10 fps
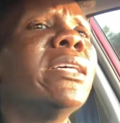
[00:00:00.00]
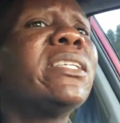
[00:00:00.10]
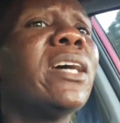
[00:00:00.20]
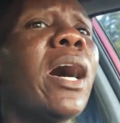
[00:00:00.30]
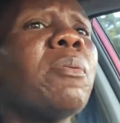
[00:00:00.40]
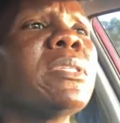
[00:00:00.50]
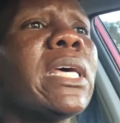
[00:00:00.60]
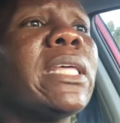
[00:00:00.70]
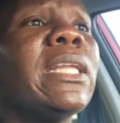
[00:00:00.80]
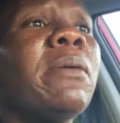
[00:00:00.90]
so I was
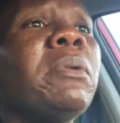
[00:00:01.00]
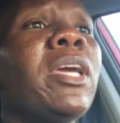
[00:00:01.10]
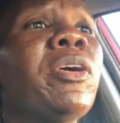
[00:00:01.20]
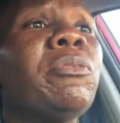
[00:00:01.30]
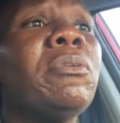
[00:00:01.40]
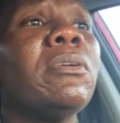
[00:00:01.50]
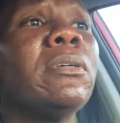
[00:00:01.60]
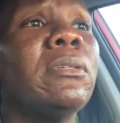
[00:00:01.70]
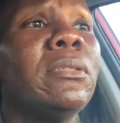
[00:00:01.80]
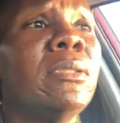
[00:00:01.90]
like let me
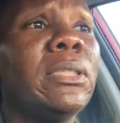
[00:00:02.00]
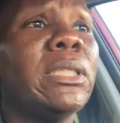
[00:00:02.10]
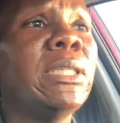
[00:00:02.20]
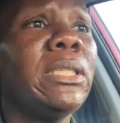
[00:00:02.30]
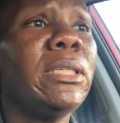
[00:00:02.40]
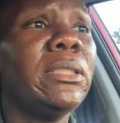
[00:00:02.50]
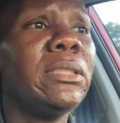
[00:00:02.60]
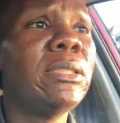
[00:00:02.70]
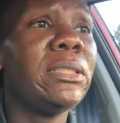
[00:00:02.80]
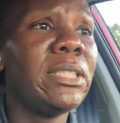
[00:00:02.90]
google
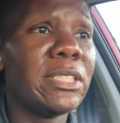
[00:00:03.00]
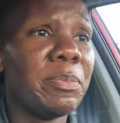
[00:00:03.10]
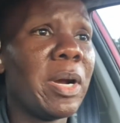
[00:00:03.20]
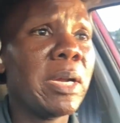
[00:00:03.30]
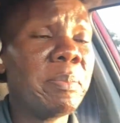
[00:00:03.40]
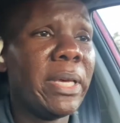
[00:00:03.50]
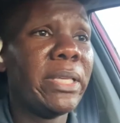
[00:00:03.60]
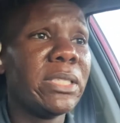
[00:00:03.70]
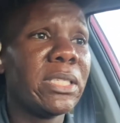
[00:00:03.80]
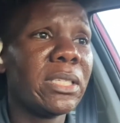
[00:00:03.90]
these apartments